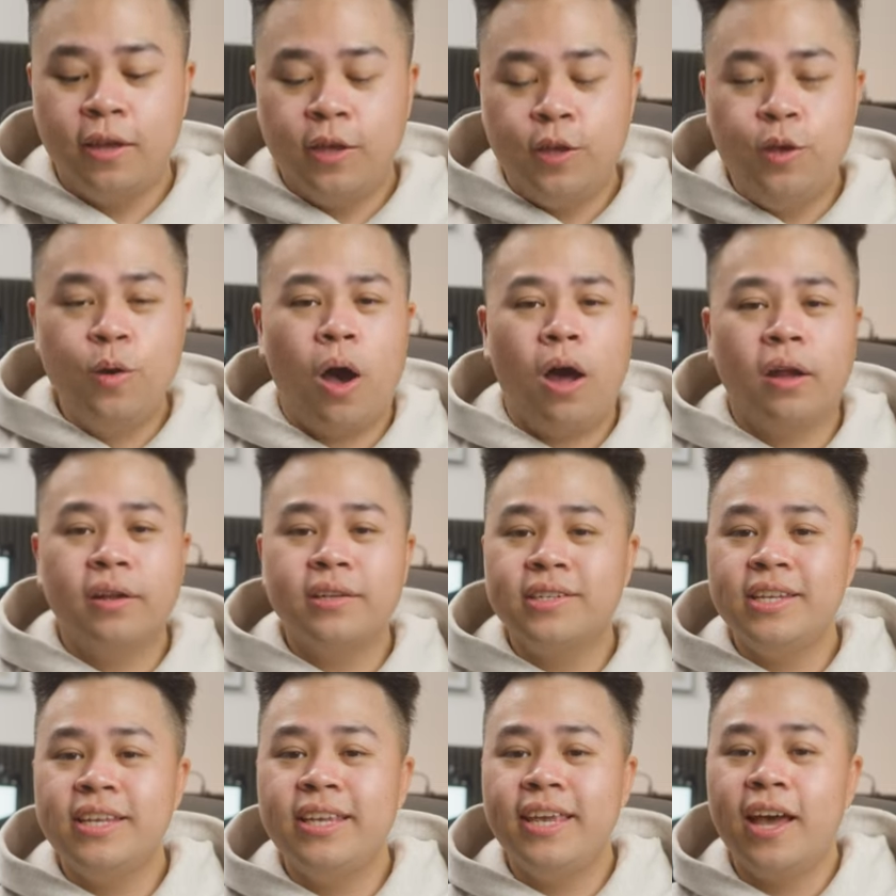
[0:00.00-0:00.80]
You
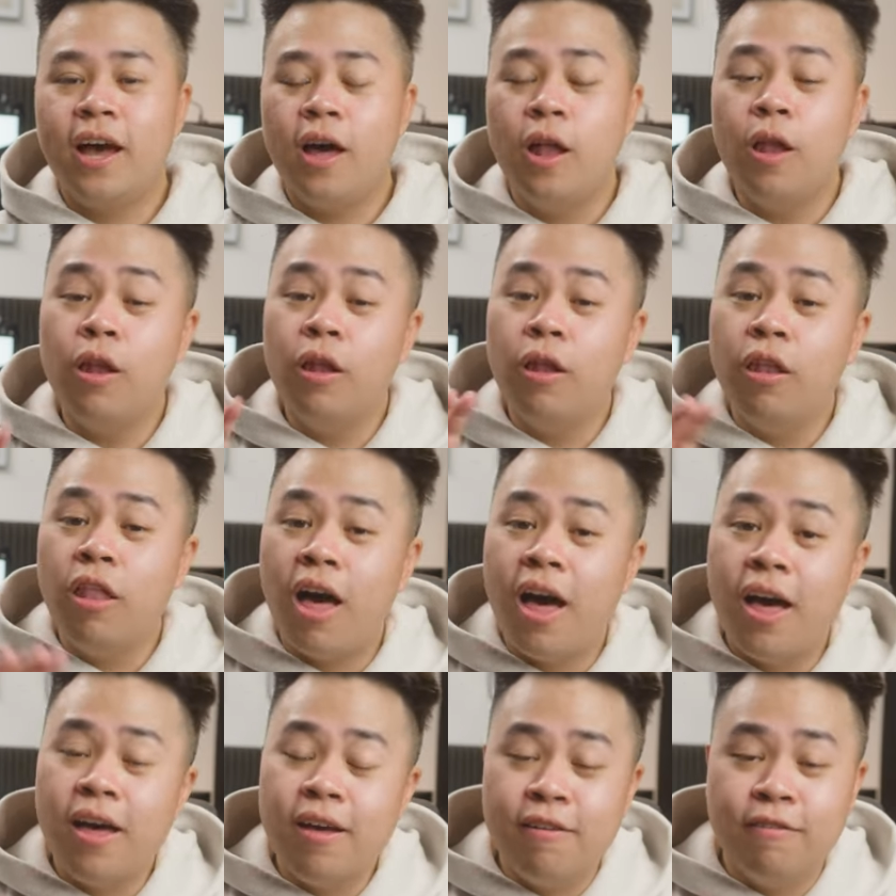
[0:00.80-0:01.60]
honestly get a
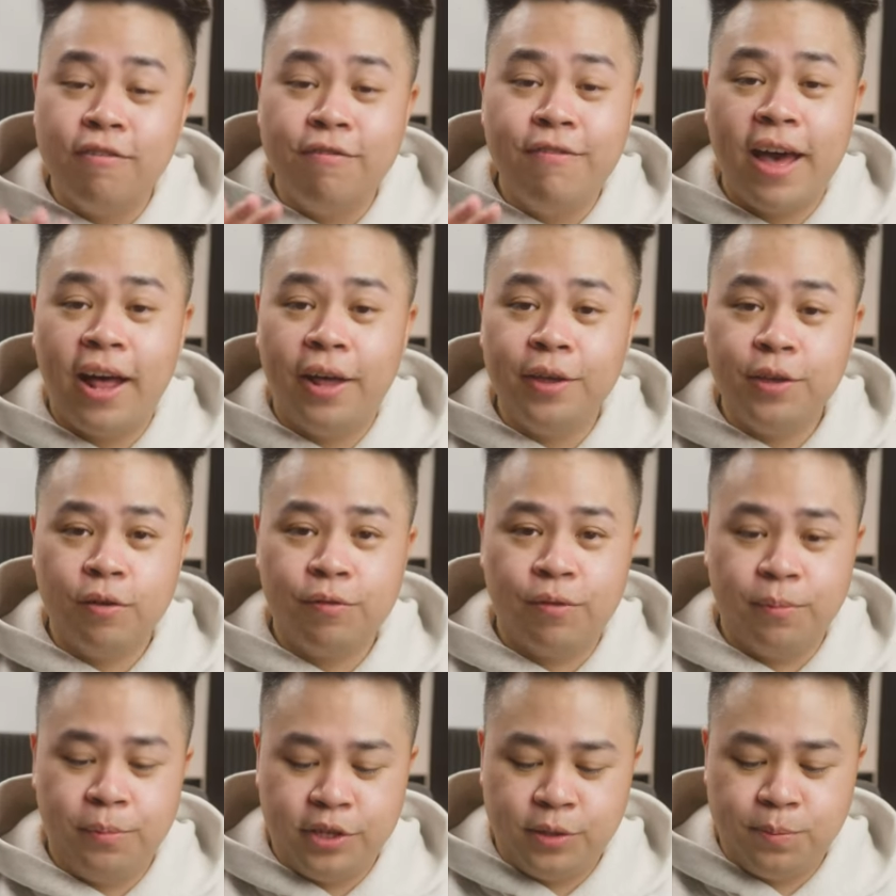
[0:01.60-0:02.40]
lot of value
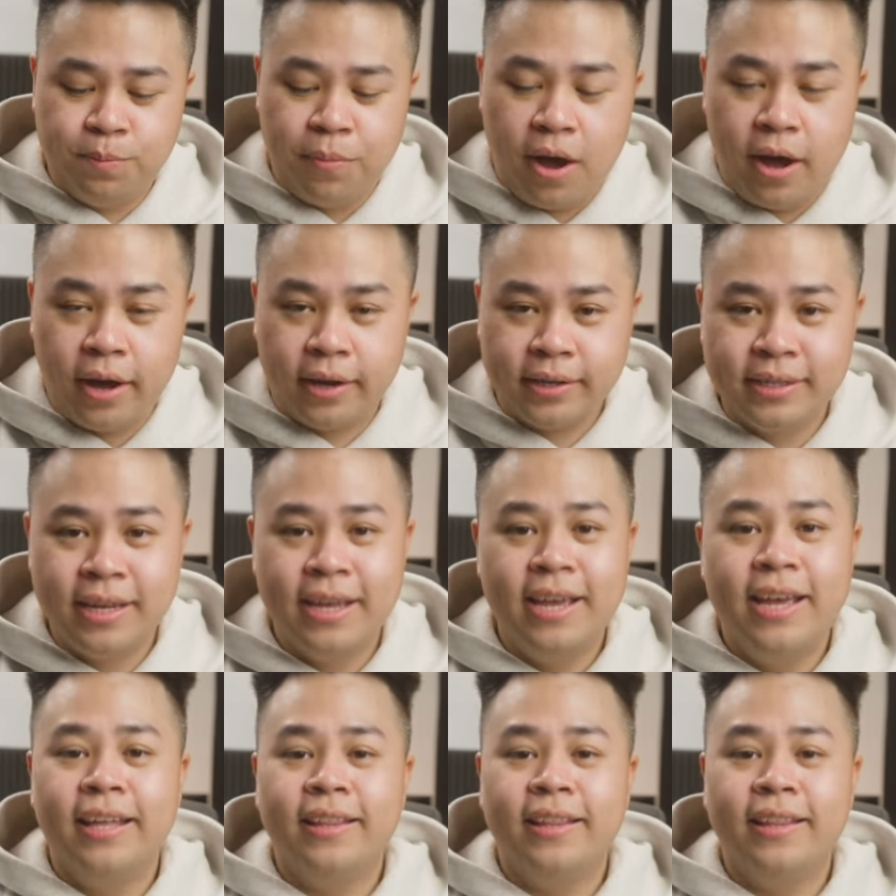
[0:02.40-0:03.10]
from this box.